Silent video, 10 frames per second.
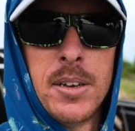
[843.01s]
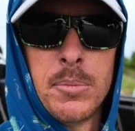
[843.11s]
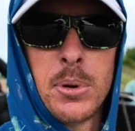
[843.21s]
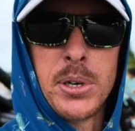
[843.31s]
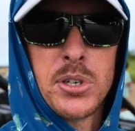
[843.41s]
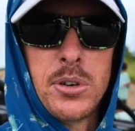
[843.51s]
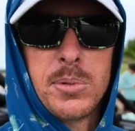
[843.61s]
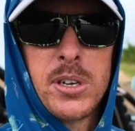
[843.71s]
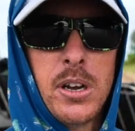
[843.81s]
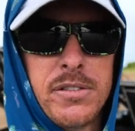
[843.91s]
pretty extreme
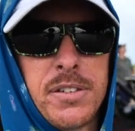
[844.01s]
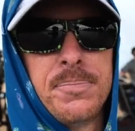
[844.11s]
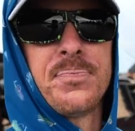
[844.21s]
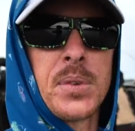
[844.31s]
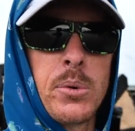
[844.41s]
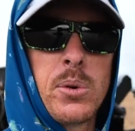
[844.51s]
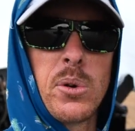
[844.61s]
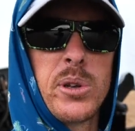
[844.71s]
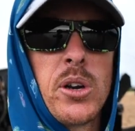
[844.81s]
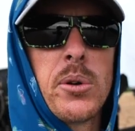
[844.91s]
stuff. And we were
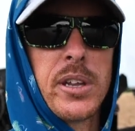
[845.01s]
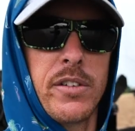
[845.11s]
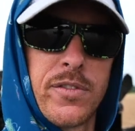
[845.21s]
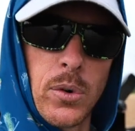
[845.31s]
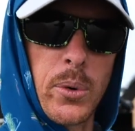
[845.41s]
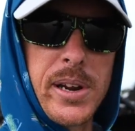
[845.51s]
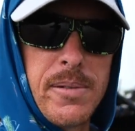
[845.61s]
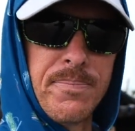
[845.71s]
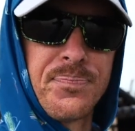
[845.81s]
only going like 40.